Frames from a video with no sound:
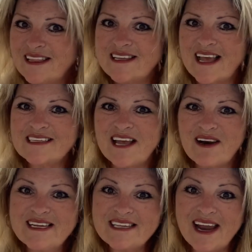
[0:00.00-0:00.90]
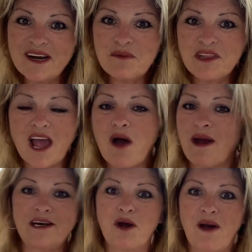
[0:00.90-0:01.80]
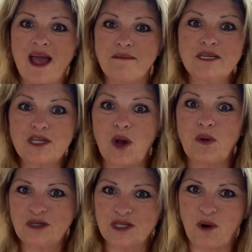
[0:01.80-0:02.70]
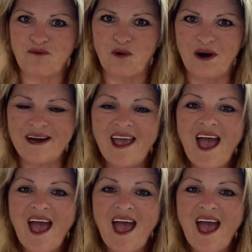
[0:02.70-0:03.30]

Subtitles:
Does that sound exciting with y'all? I know I am so for it.